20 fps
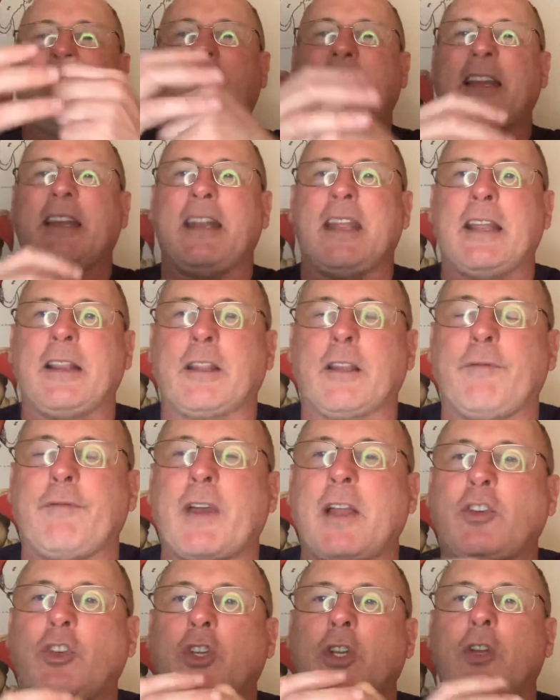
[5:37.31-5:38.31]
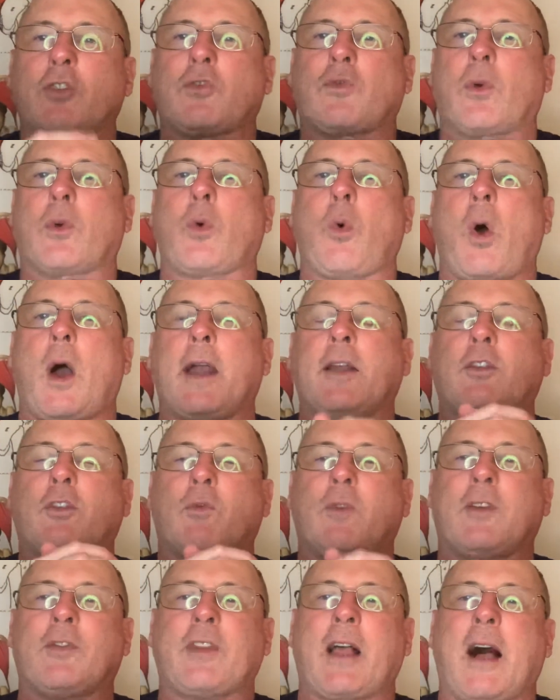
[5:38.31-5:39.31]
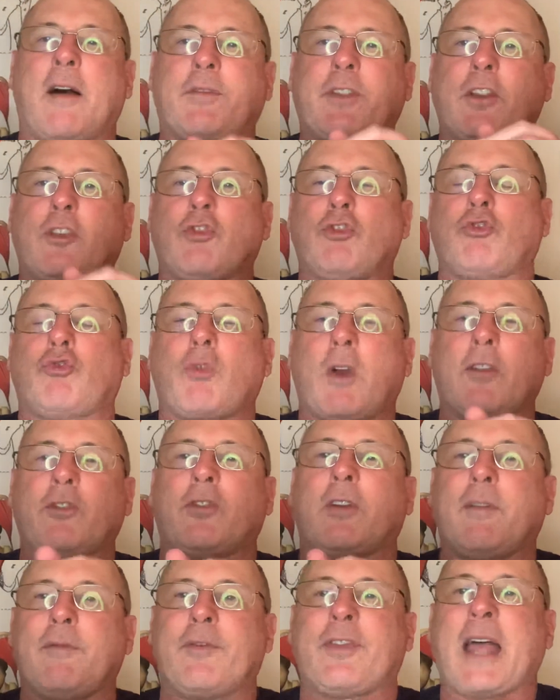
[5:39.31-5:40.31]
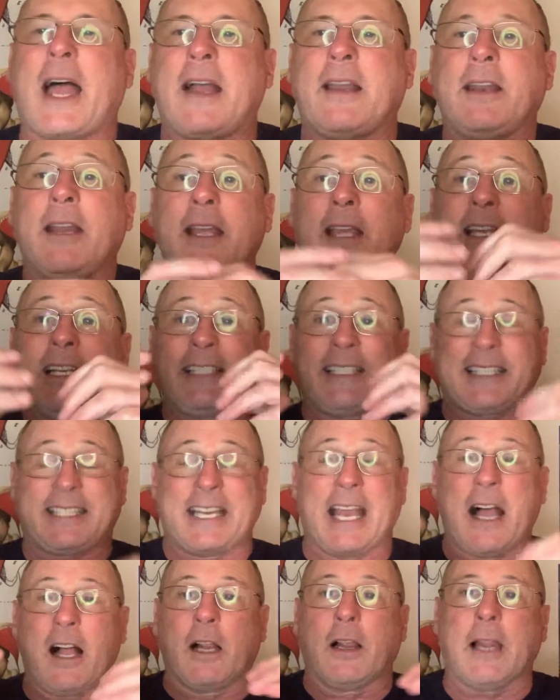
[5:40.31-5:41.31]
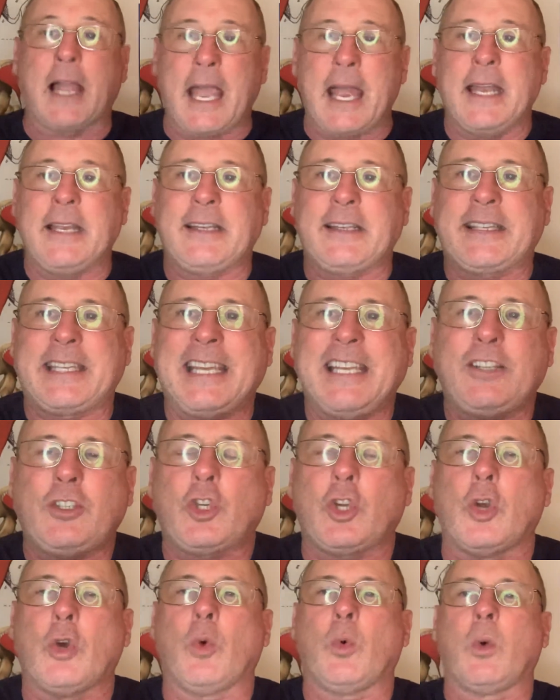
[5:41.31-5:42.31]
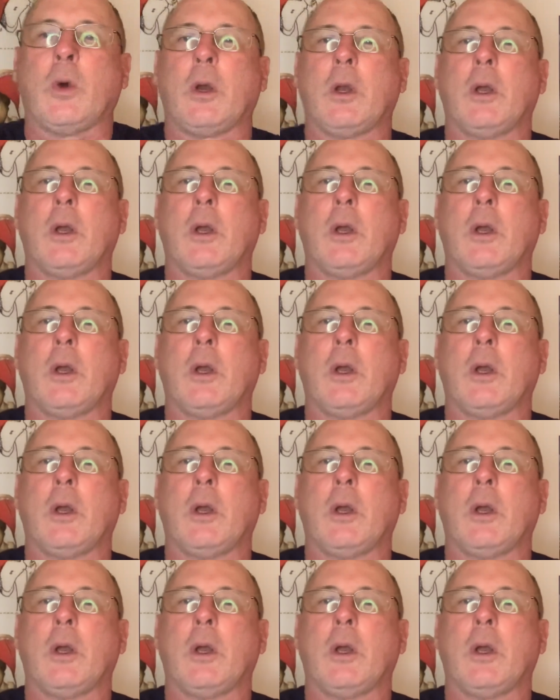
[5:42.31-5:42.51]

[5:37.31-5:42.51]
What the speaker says: that an intervention is required to resolve the distress of that cell and tissue.